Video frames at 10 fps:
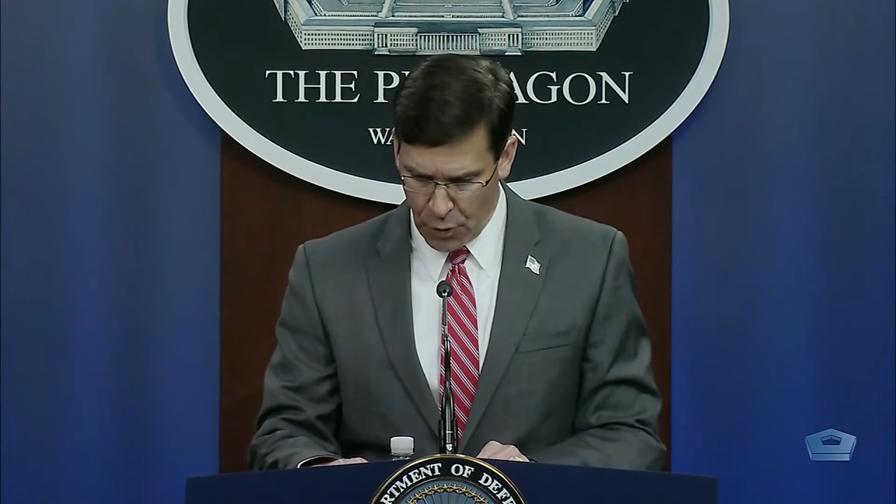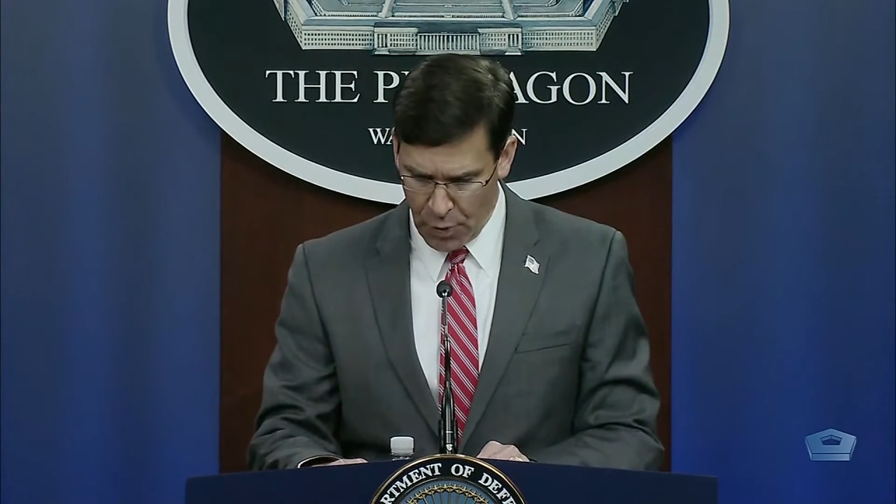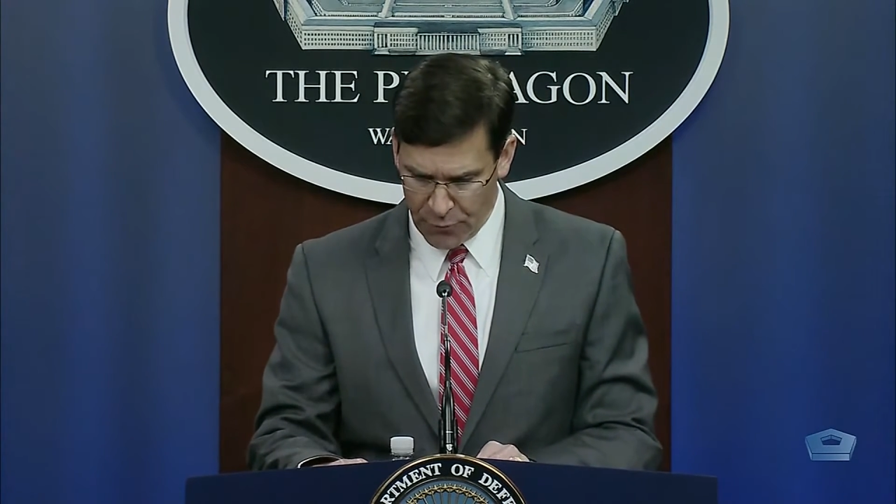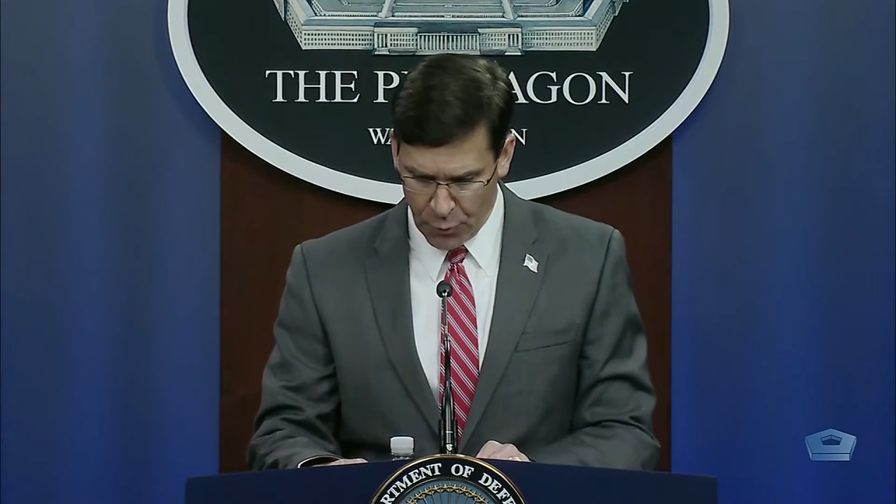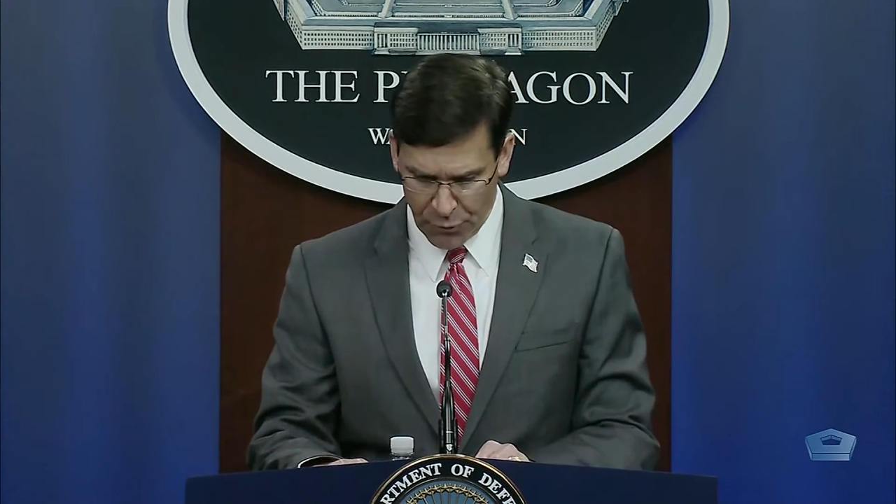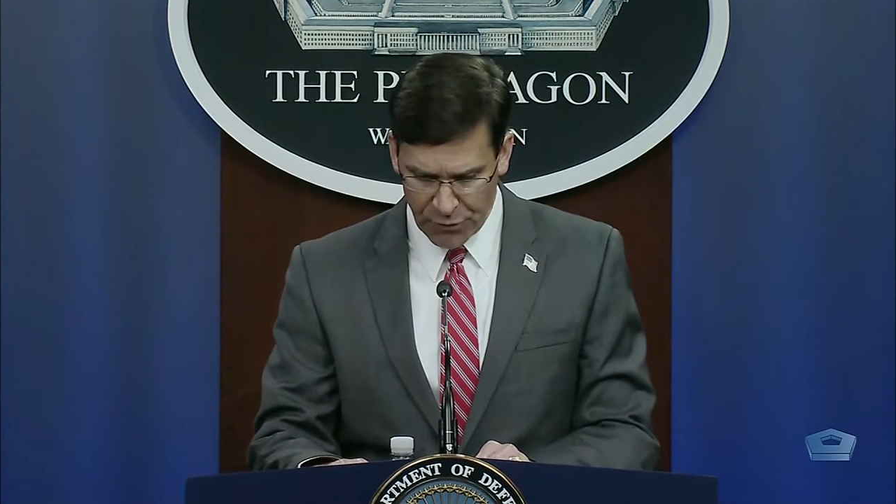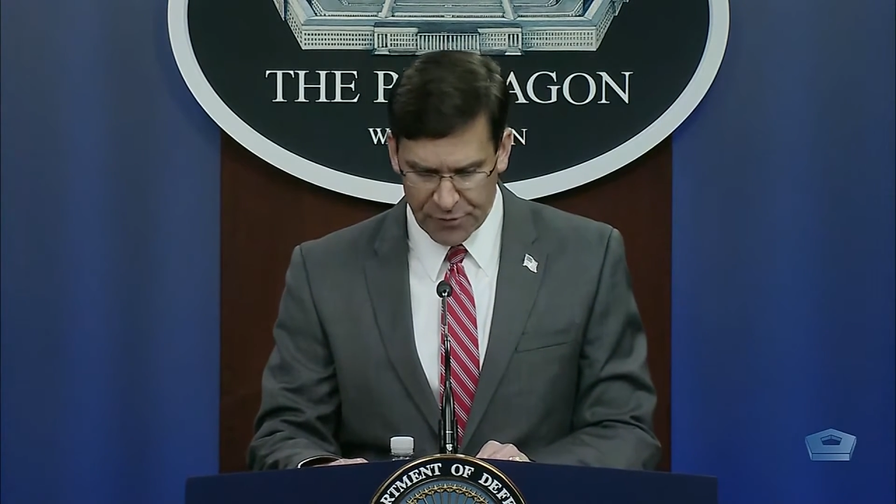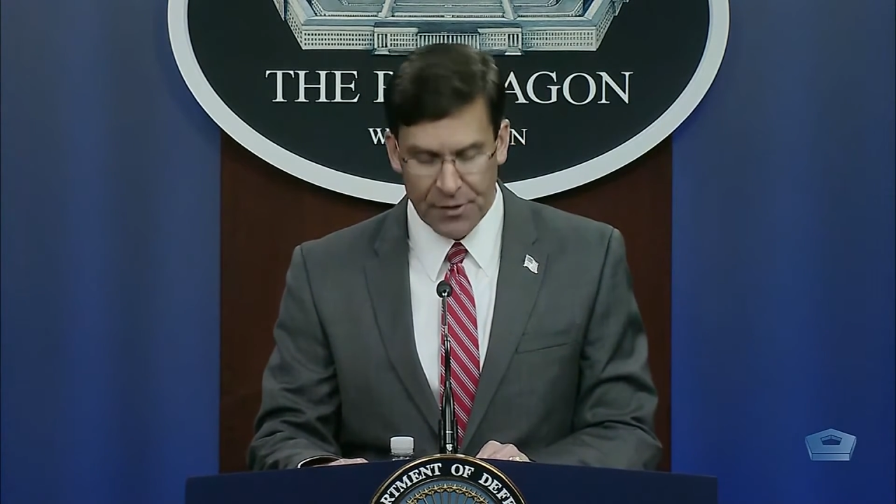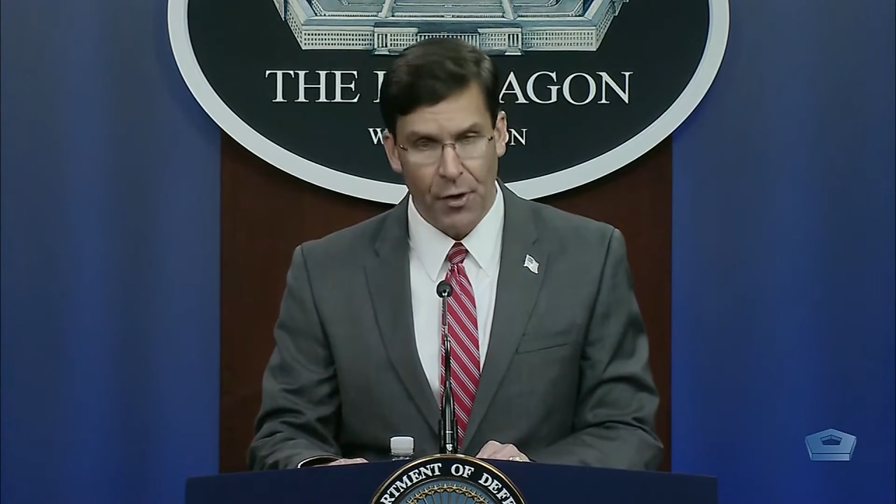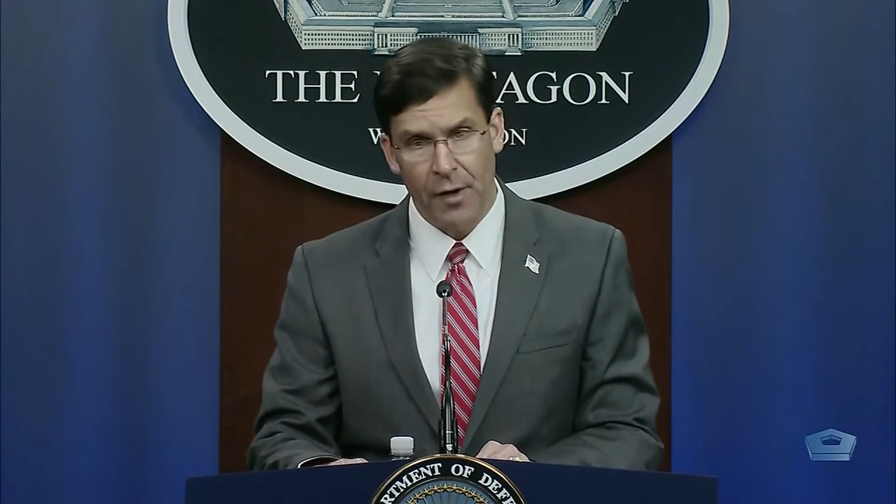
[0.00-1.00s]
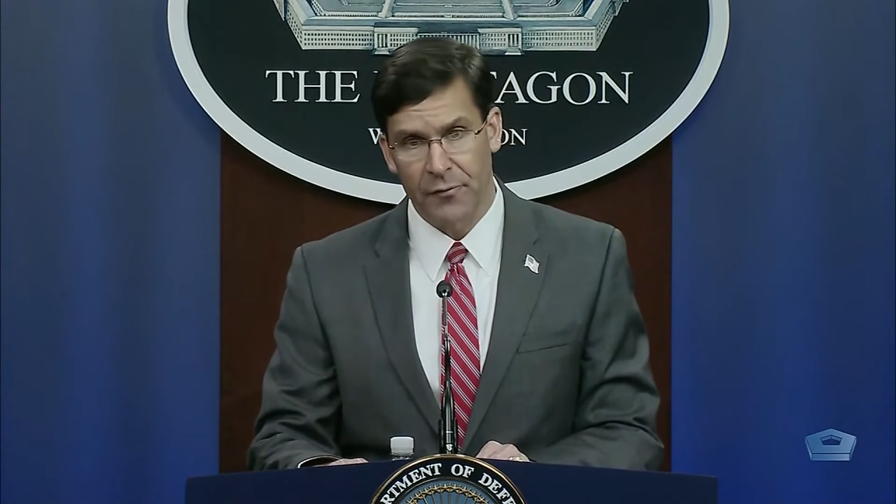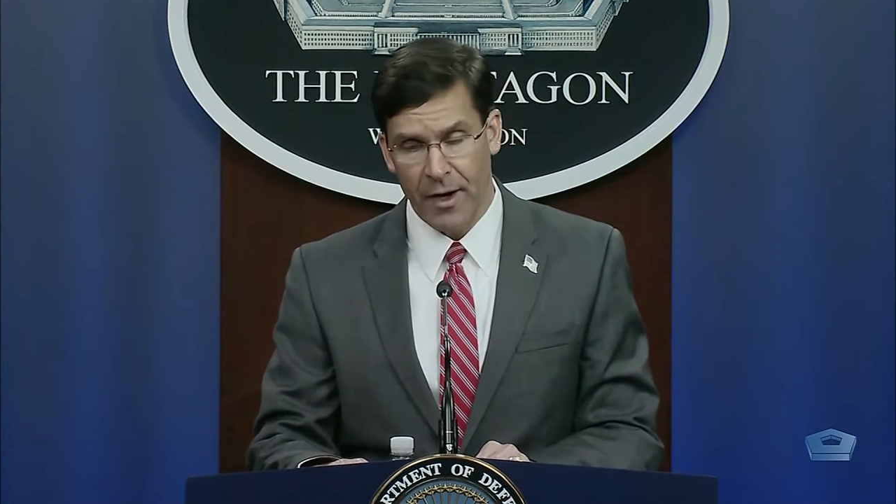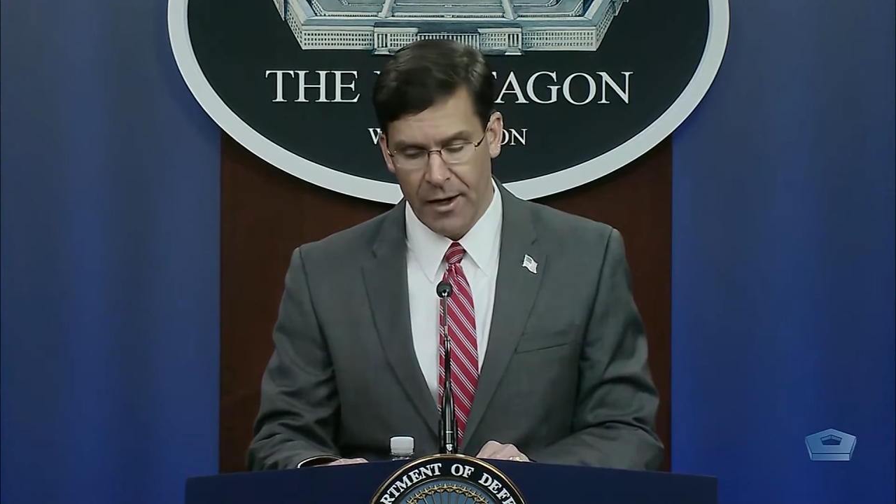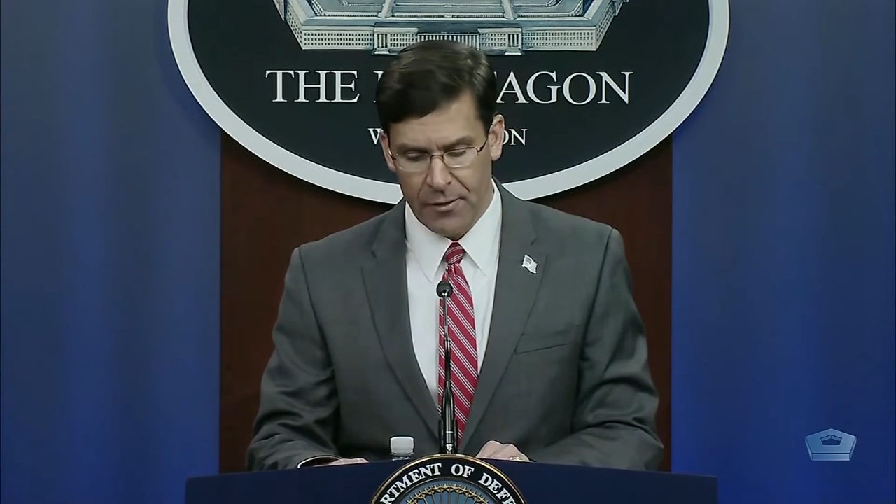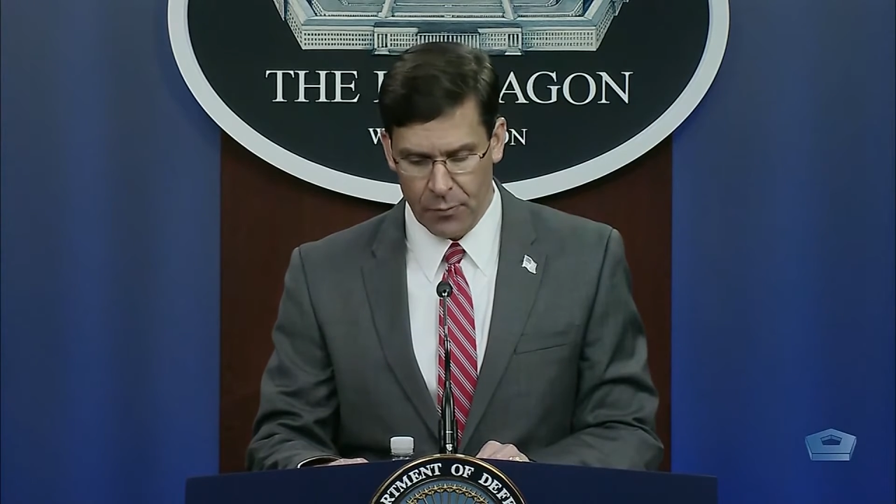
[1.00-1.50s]
Guard forces did not
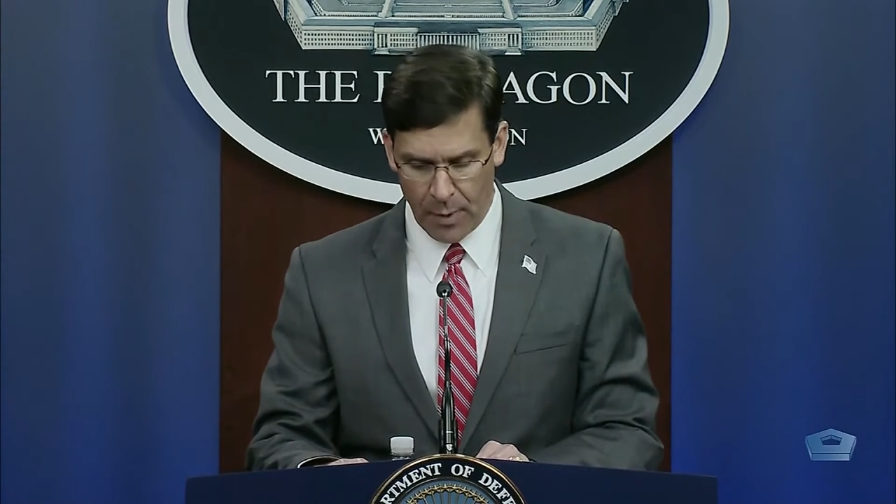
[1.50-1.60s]
fire